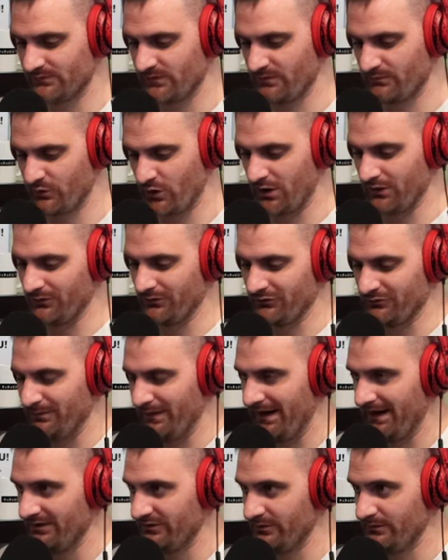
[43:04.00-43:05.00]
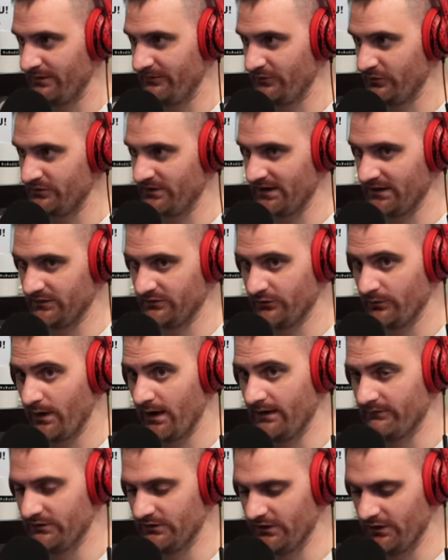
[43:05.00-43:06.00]
bronchospasm if you're taking too
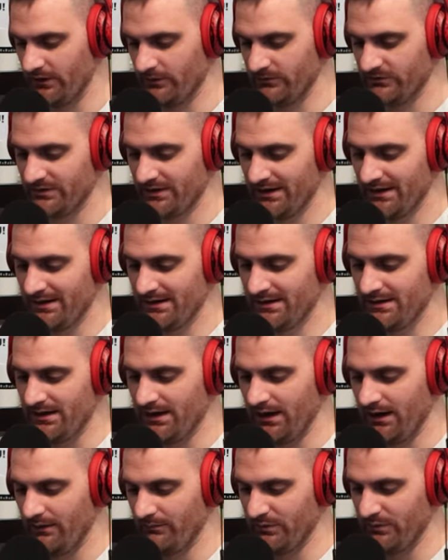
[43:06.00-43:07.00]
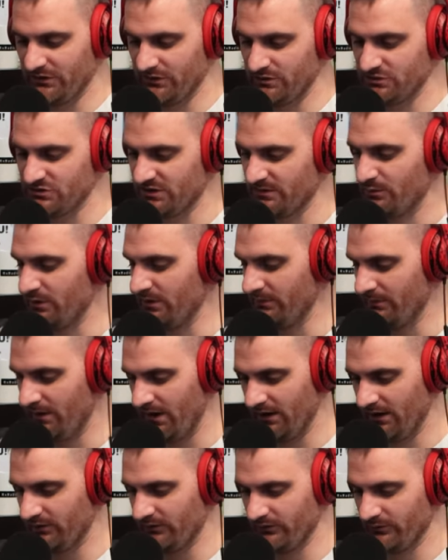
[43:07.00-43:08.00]
high of a dose, uh, but usually pretty
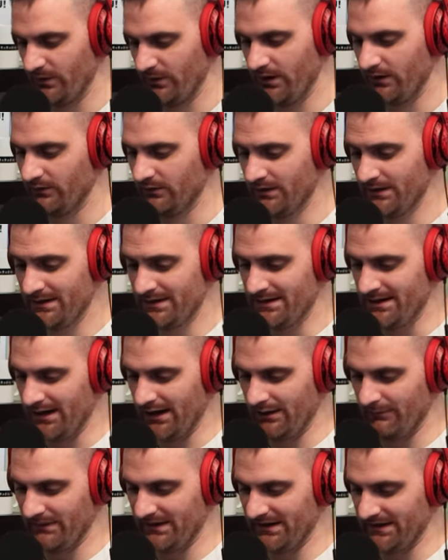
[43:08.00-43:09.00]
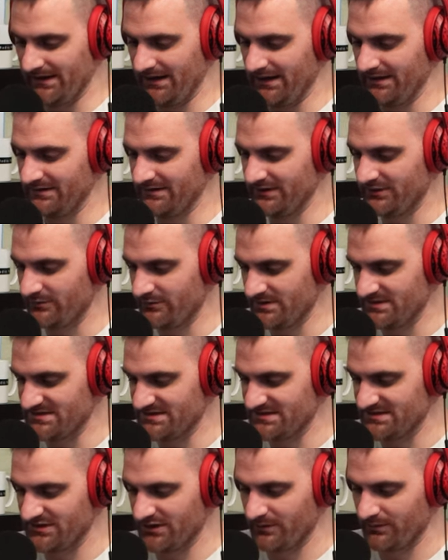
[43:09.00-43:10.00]
mild as well. Um, and it can decrease
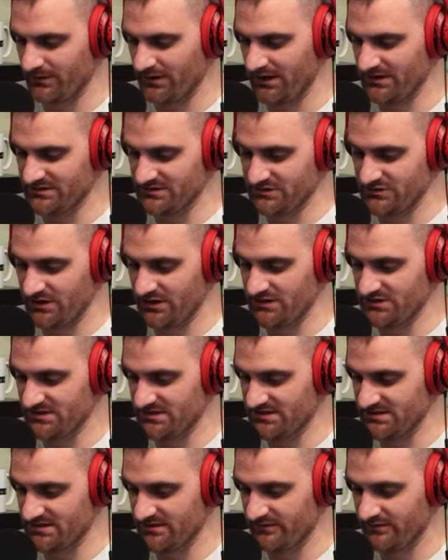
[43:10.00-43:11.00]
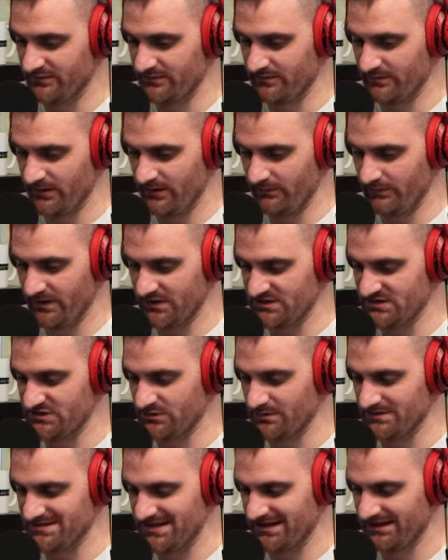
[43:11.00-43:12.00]
the serum concentrations of uh, patients
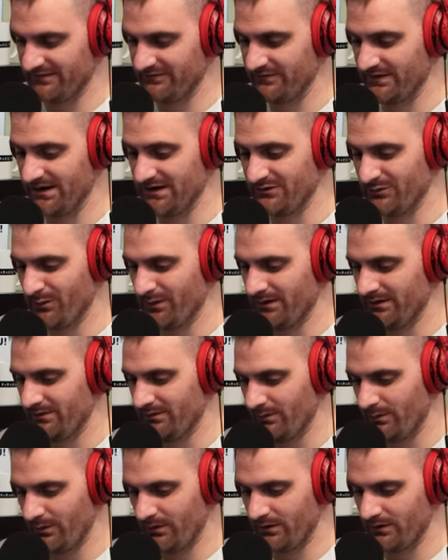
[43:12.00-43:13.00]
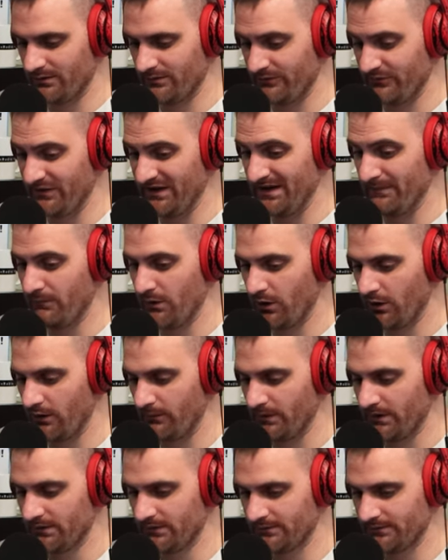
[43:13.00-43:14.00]
who are taking phenytoin or
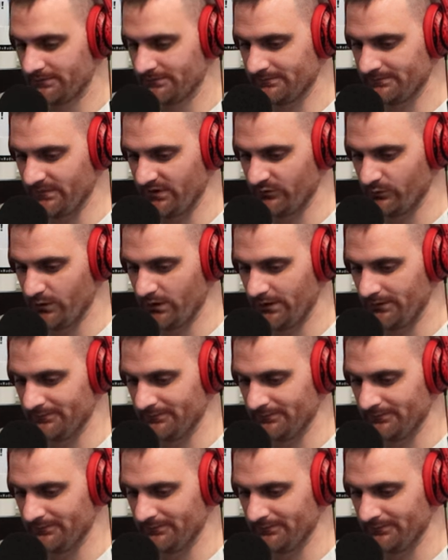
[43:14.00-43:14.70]
phenobarb as well.